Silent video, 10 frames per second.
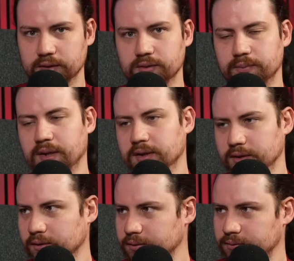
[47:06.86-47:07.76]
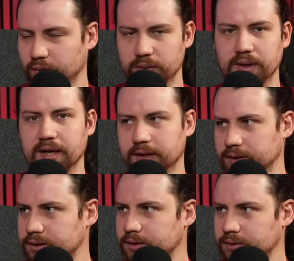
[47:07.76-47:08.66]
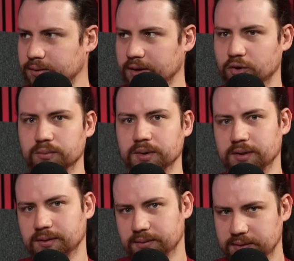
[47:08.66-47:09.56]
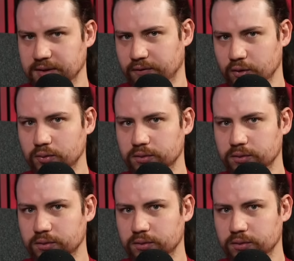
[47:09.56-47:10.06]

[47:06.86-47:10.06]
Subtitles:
depending on what you play against, it could be difficult.